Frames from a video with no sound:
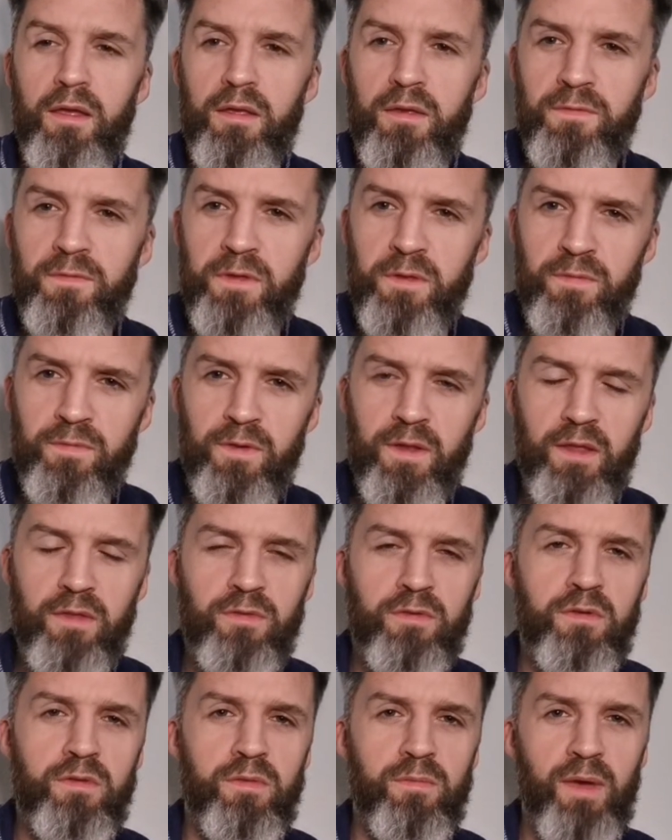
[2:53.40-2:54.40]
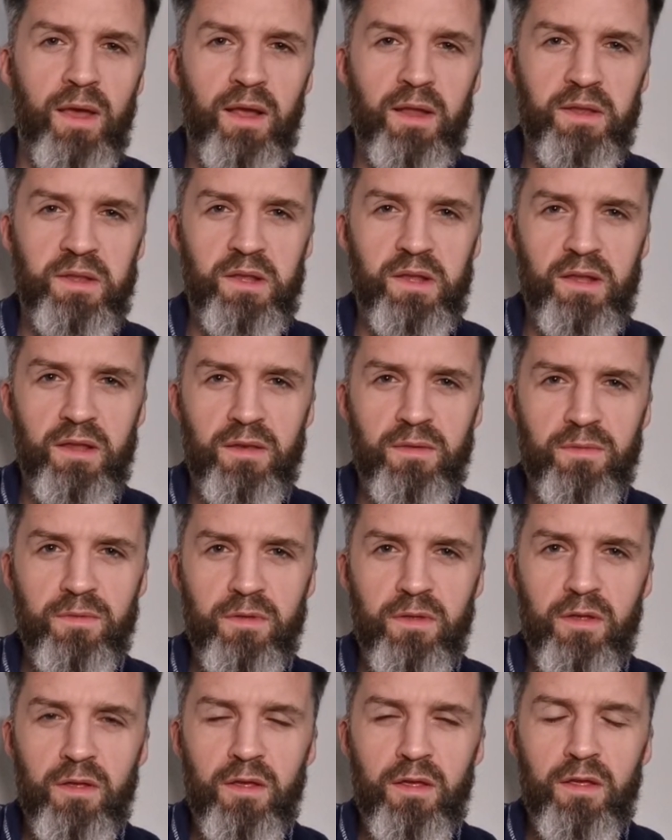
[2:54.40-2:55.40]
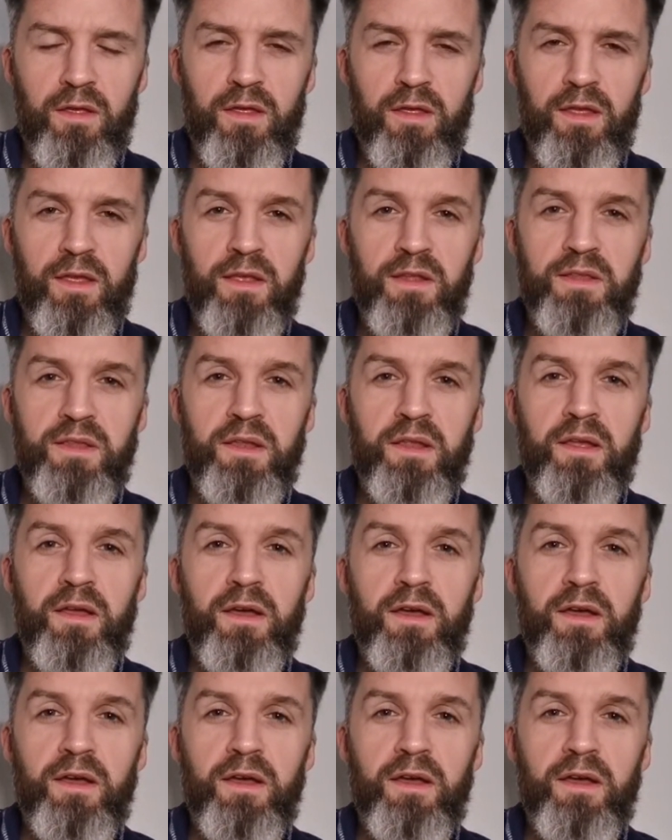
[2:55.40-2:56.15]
If you flick through the magazine, it